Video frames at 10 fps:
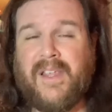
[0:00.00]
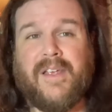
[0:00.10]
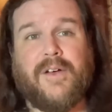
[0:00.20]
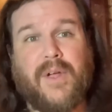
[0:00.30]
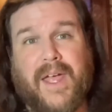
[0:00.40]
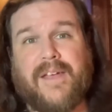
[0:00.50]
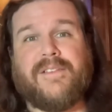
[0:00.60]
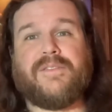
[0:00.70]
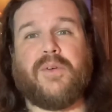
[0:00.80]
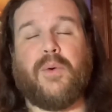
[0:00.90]
Okay,
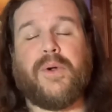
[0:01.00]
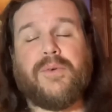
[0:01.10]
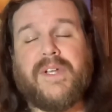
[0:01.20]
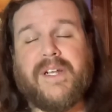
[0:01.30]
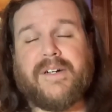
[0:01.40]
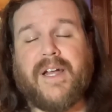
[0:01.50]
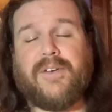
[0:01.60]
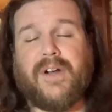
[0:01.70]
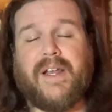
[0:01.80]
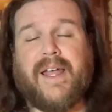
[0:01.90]
so I want to
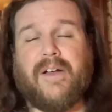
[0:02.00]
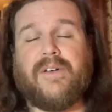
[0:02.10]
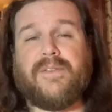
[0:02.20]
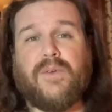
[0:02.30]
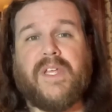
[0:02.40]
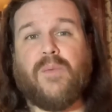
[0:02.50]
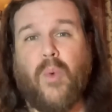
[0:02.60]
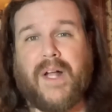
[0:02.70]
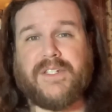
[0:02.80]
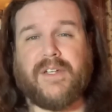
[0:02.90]
reiterate right now, if you keep
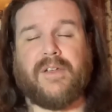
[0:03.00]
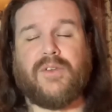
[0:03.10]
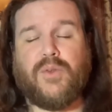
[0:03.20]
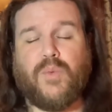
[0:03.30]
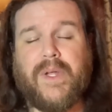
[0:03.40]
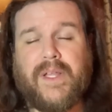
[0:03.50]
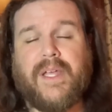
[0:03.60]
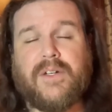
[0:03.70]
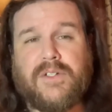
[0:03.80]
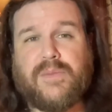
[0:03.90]
watching, you will
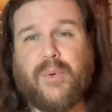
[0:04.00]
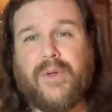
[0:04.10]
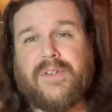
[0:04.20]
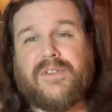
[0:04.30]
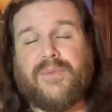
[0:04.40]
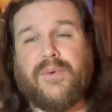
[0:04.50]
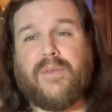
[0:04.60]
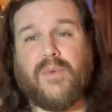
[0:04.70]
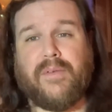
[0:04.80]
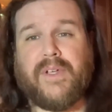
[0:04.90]
hear spoilers for the
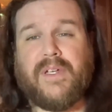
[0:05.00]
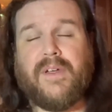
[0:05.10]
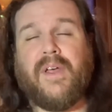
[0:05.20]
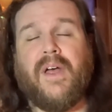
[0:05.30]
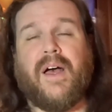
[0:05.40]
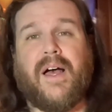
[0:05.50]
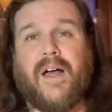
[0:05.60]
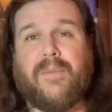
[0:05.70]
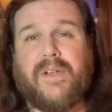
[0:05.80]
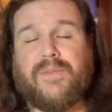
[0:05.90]
movie.
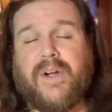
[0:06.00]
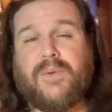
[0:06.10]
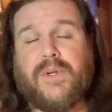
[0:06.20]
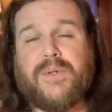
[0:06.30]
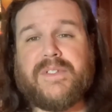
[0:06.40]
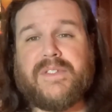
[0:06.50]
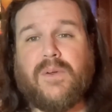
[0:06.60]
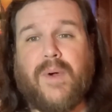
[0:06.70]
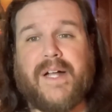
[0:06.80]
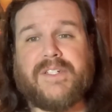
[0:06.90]
And for anyone who is
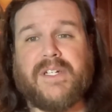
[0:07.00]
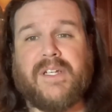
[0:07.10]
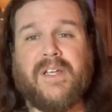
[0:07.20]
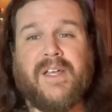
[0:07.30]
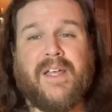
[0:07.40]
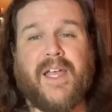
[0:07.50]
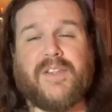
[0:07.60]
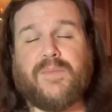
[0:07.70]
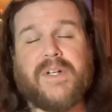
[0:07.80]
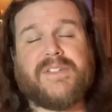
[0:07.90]
still watching,
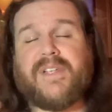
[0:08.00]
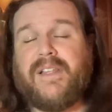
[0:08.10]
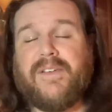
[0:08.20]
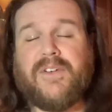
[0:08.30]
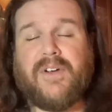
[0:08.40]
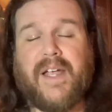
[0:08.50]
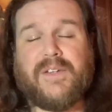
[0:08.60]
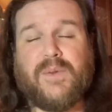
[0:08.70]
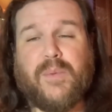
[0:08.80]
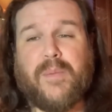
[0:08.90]
as much as I love
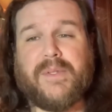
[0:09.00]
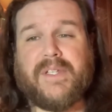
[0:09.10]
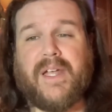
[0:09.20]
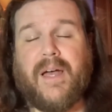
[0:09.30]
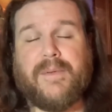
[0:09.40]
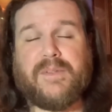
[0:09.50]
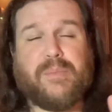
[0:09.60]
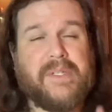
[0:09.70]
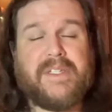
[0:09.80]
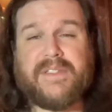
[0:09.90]
interacting with people in the comments,
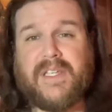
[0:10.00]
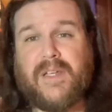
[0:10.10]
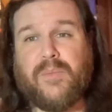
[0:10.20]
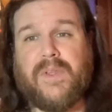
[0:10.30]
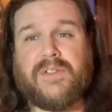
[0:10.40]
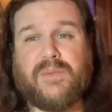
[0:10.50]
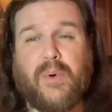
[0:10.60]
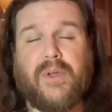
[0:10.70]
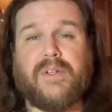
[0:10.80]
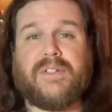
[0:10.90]
please keep the
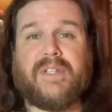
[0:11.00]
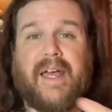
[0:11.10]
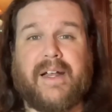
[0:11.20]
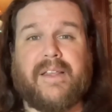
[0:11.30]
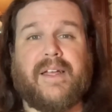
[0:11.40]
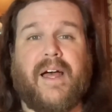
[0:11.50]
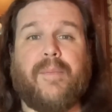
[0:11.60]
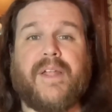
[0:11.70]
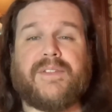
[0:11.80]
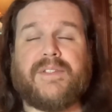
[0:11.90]
spoilers out of the
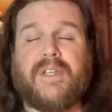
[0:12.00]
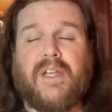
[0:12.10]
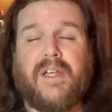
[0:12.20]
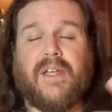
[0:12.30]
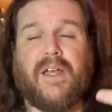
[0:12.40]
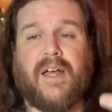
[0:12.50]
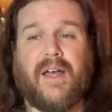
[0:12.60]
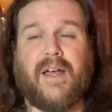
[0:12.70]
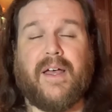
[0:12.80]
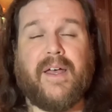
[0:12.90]
comments
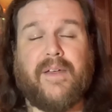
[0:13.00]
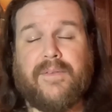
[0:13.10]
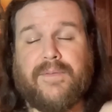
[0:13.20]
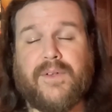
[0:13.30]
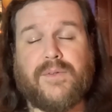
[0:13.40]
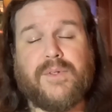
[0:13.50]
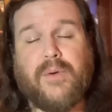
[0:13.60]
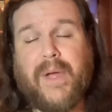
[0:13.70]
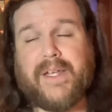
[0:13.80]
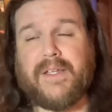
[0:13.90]
if you
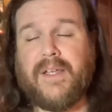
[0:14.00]
don't mind.